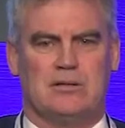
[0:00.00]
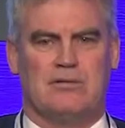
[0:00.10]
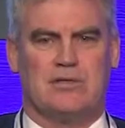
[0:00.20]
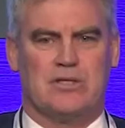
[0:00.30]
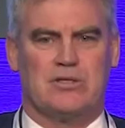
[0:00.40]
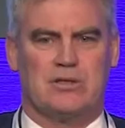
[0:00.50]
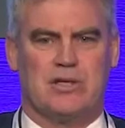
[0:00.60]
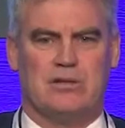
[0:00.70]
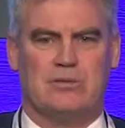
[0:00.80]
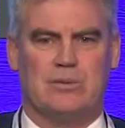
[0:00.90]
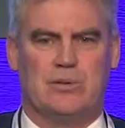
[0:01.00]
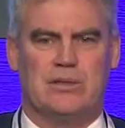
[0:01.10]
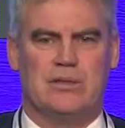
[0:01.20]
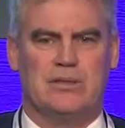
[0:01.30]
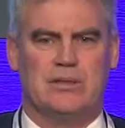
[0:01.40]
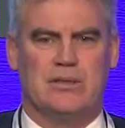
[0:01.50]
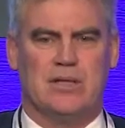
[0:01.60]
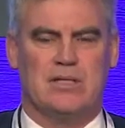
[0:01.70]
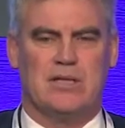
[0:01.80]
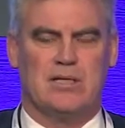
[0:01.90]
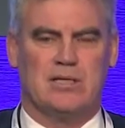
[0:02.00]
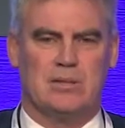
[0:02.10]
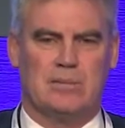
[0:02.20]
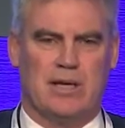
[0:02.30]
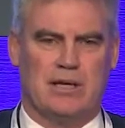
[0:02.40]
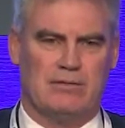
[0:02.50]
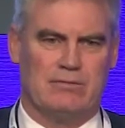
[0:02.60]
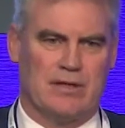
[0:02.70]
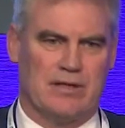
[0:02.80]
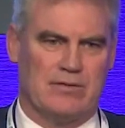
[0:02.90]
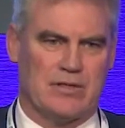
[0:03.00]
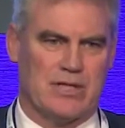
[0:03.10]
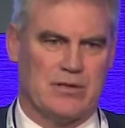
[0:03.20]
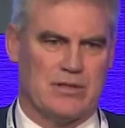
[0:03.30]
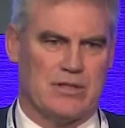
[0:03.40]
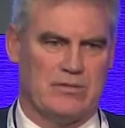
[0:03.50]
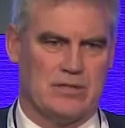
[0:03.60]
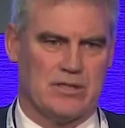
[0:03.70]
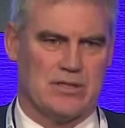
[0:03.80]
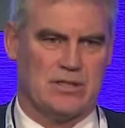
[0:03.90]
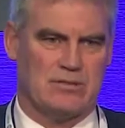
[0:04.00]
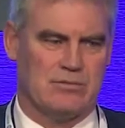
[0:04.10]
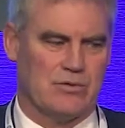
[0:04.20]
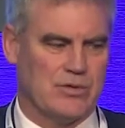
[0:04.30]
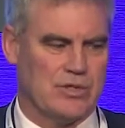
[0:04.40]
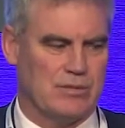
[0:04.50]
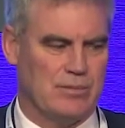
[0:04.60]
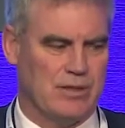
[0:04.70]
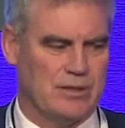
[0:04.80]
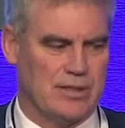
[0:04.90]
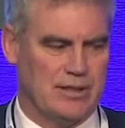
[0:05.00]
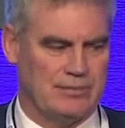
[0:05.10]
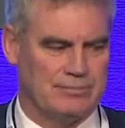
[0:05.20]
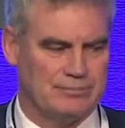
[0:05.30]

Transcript: of a district health board is actually the planning and funding of its health services for its community.